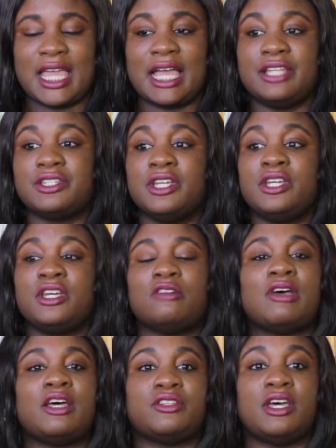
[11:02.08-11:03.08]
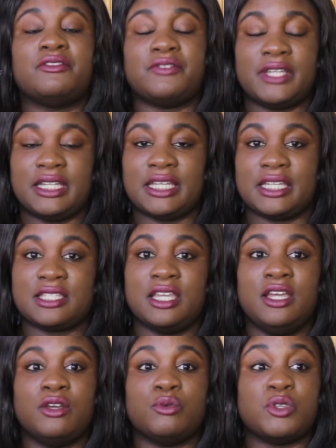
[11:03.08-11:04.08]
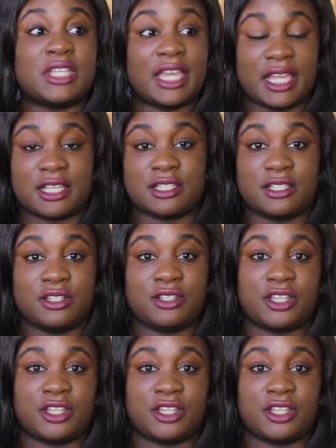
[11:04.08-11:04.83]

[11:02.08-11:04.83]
had around her feelings was excellent.